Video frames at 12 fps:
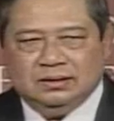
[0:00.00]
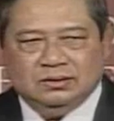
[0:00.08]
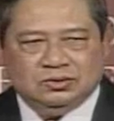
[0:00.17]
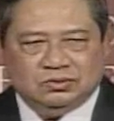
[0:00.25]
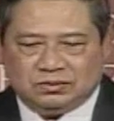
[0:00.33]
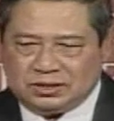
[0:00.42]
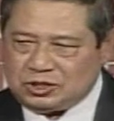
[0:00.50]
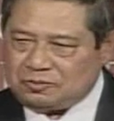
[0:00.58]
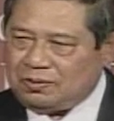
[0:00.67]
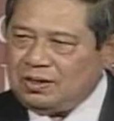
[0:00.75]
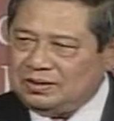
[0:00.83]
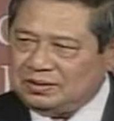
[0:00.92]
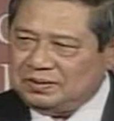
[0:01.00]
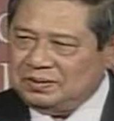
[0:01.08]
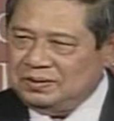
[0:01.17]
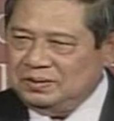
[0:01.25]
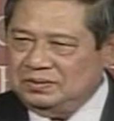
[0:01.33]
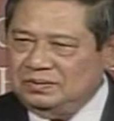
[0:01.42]
to respond
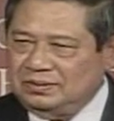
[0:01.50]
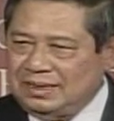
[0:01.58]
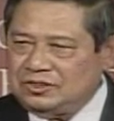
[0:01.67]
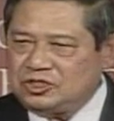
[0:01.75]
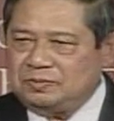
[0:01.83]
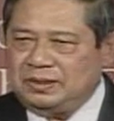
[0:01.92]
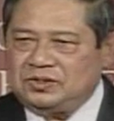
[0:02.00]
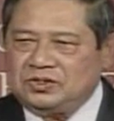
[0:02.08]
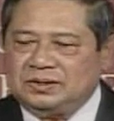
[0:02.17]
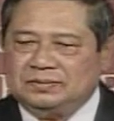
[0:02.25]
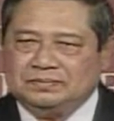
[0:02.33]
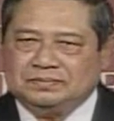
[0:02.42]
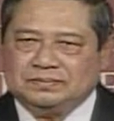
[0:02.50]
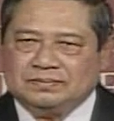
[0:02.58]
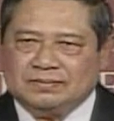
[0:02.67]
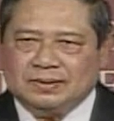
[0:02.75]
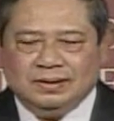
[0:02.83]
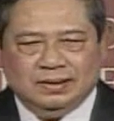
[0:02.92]
to that speech.
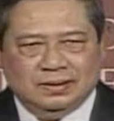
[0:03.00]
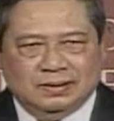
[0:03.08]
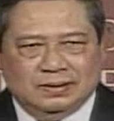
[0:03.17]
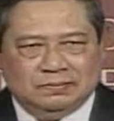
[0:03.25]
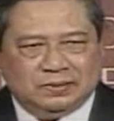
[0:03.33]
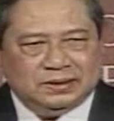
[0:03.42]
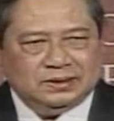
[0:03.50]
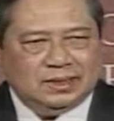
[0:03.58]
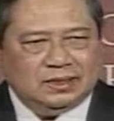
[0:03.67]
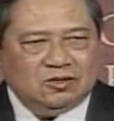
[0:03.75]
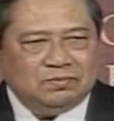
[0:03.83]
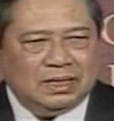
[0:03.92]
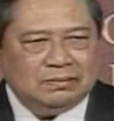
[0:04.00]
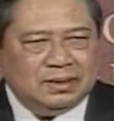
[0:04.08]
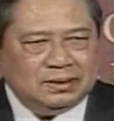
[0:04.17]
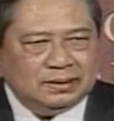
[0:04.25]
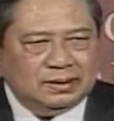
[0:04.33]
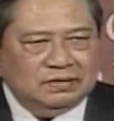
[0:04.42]
President Obama
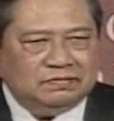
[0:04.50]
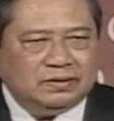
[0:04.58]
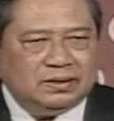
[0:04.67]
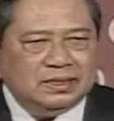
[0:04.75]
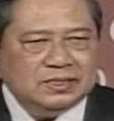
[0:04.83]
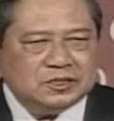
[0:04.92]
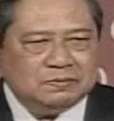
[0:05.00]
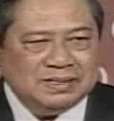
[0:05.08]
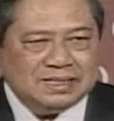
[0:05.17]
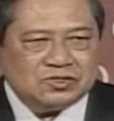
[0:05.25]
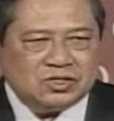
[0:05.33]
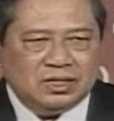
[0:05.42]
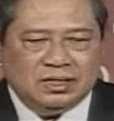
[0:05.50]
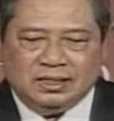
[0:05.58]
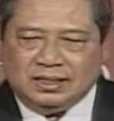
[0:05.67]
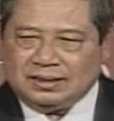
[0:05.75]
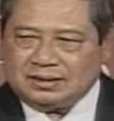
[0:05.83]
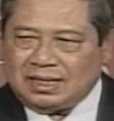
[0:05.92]
delivered his speech
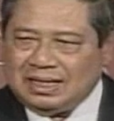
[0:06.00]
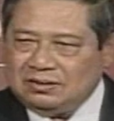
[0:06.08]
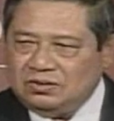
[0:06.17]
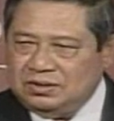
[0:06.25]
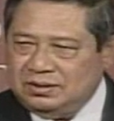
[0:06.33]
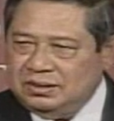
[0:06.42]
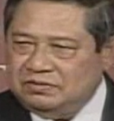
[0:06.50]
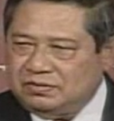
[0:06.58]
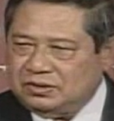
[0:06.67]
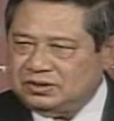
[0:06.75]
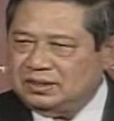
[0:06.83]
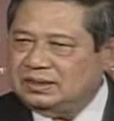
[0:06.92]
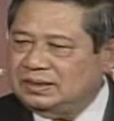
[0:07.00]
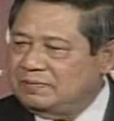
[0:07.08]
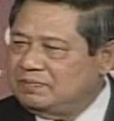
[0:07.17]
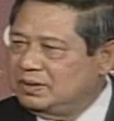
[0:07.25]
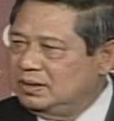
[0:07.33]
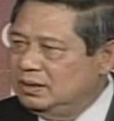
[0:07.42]
at Cairo University,
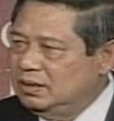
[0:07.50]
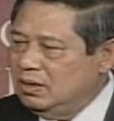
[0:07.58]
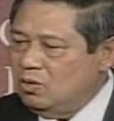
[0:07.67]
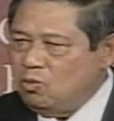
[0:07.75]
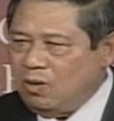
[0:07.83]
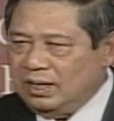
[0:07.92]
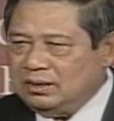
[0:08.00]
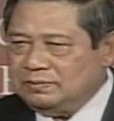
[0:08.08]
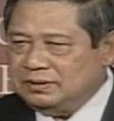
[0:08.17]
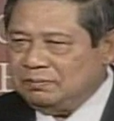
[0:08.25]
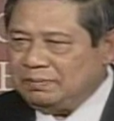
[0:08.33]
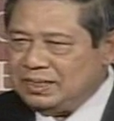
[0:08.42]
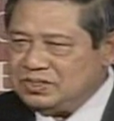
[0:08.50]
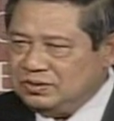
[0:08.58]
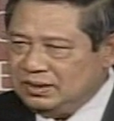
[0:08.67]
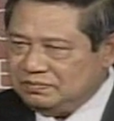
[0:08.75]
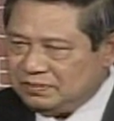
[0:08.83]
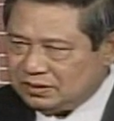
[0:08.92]
one of the best
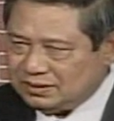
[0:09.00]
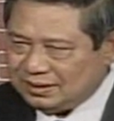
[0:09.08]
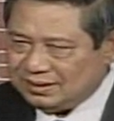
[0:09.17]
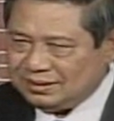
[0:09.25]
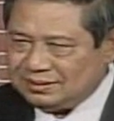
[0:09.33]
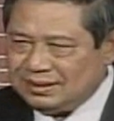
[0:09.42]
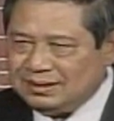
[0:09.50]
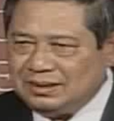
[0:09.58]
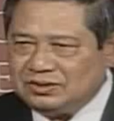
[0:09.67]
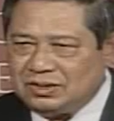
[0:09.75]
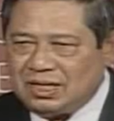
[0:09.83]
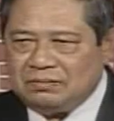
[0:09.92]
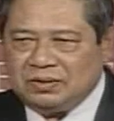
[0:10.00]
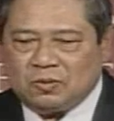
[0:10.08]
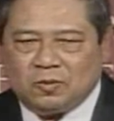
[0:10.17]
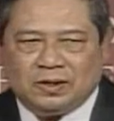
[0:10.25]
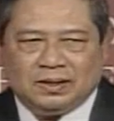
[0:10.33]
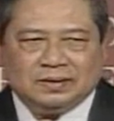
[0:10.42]
universities in the Islamic
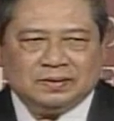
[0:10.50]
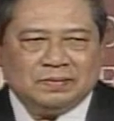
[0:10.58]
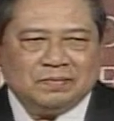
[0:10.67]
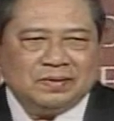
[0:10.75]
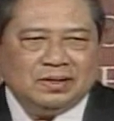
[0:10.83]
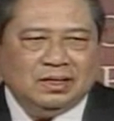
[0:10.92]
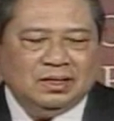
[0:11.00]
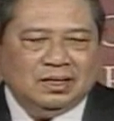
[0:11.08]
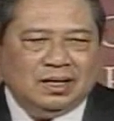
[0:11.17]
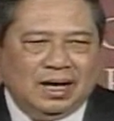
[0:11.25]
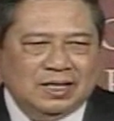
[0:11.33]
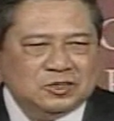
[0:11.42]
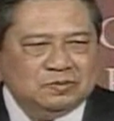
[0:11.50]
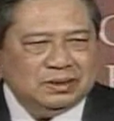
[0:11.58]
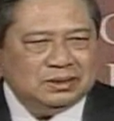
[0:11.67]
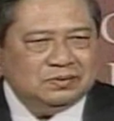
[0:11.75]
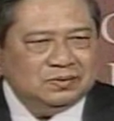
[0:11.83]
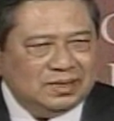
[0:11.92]
world. I
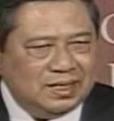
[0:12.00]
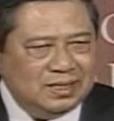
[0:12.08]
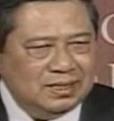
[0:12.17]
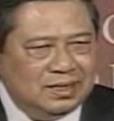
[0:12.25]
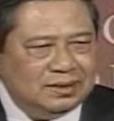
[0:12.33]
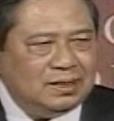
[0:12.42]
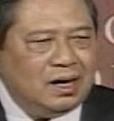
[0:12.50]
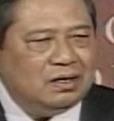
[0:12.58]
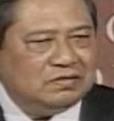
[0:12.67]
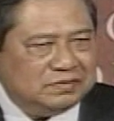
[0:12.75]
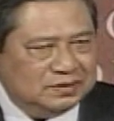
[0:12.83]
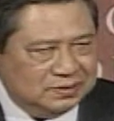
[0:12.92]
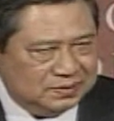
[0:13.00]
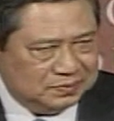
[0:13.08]
speak today at Harvard,